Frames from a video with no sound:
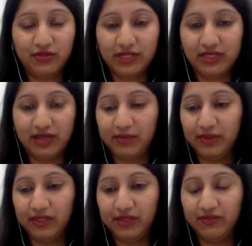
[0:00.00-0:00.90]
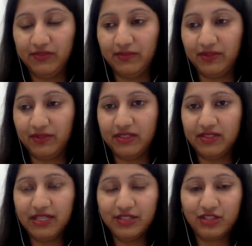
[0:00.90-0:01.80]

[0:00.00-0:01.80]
For example, if someone says, "Hey,